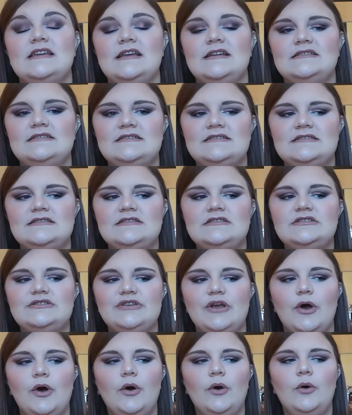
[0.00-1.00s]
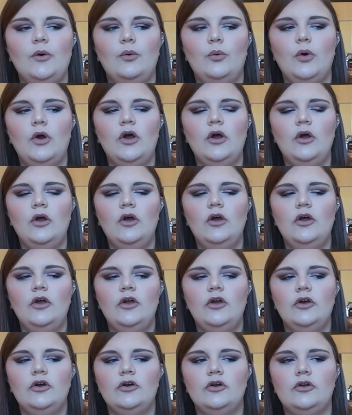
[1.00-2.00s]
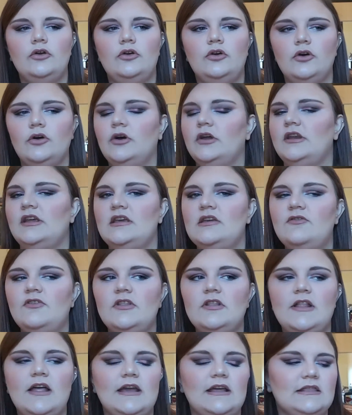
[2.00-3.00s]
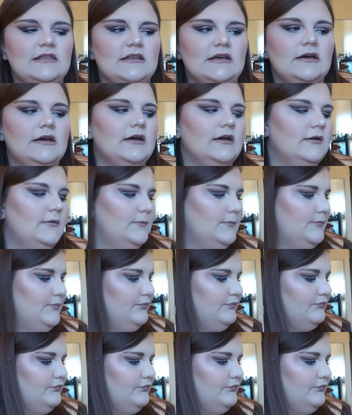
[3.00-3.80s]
It's so good. Even like the,